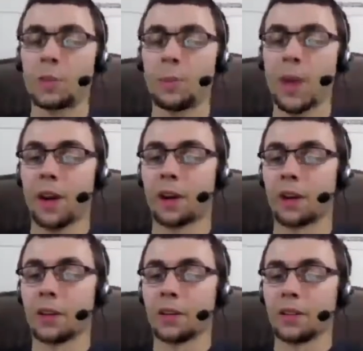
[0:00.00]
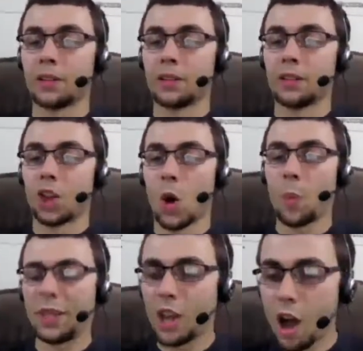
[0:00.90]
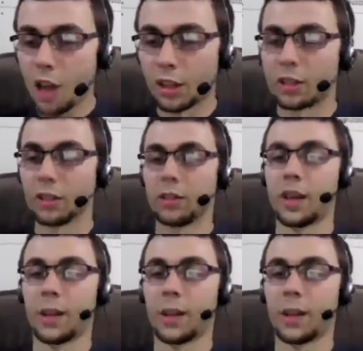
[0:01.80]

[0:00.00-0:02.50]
but better. Oh, but taller. Okay.